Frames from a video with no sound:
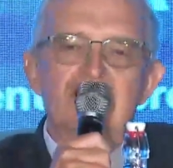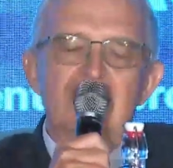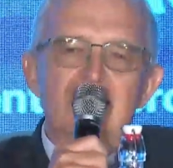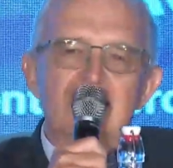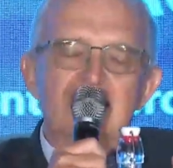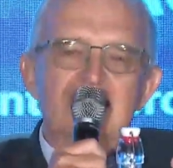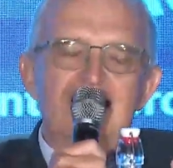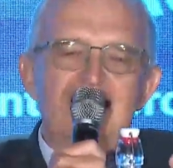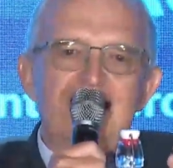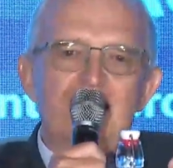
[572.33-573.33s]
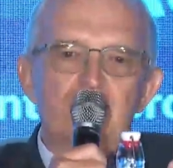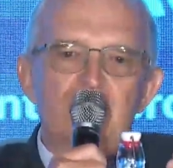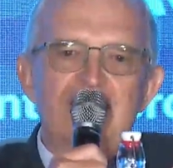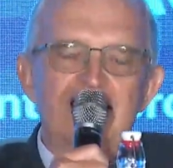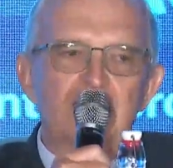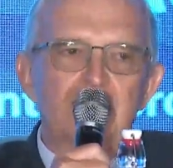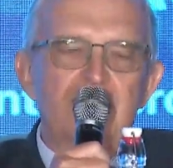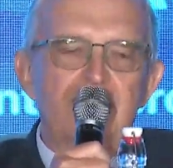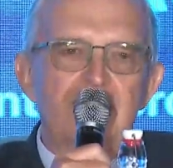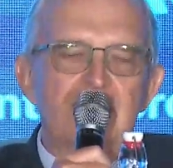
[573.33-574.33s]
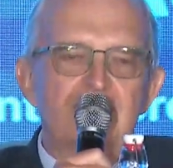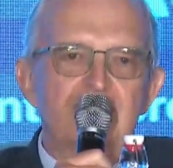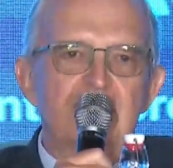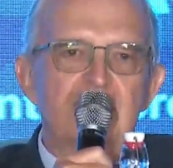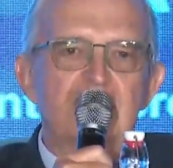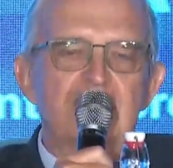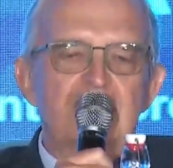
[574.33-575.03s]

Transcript: And that will help, I think, for the